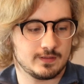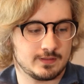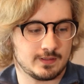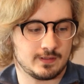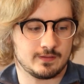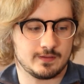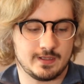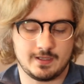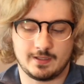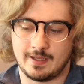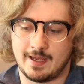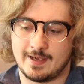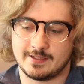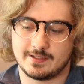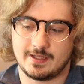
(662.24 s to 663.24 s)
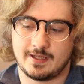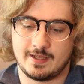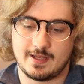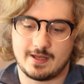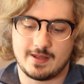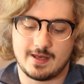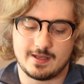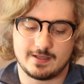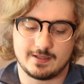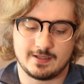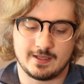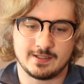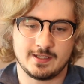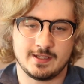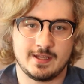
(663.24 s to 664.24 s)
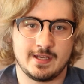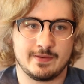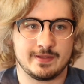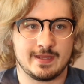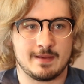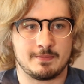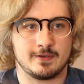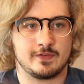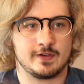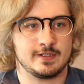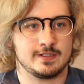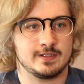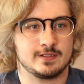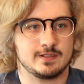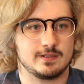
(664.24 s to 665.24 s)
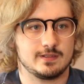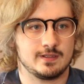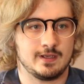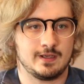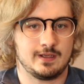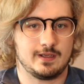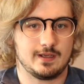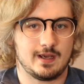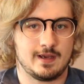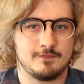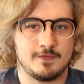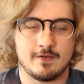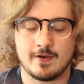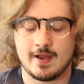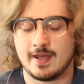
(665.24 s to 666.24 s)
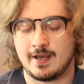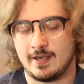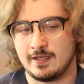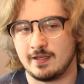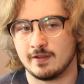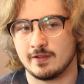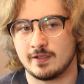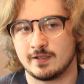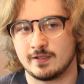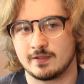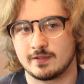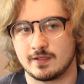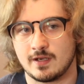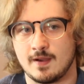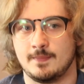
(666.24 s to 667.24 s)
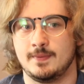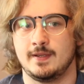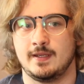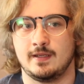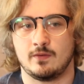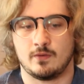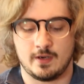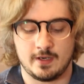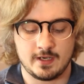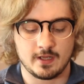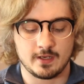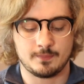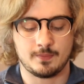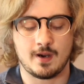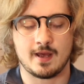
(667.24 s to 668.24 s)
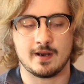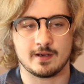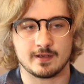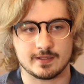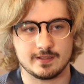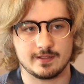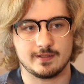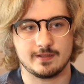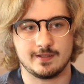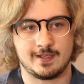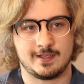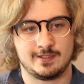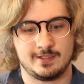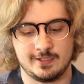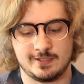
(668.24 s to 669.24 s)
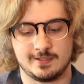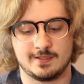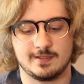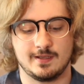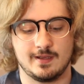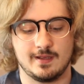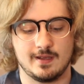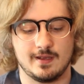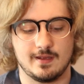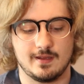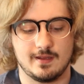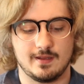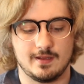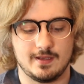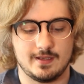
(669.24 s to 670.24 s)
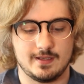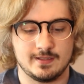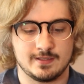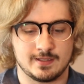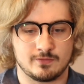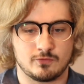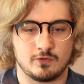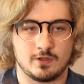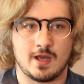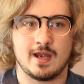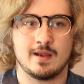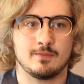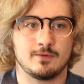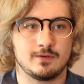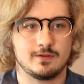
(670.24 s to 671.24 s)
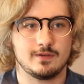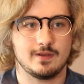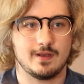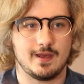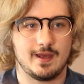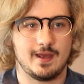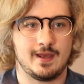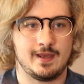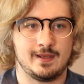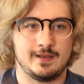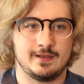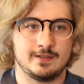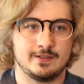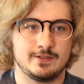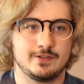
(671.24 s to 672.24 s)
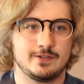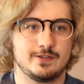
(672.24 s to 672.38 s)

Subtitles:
So it'll last. That's the thing with Apple devices. Like I've never had any other company or any other product that just is as reliable and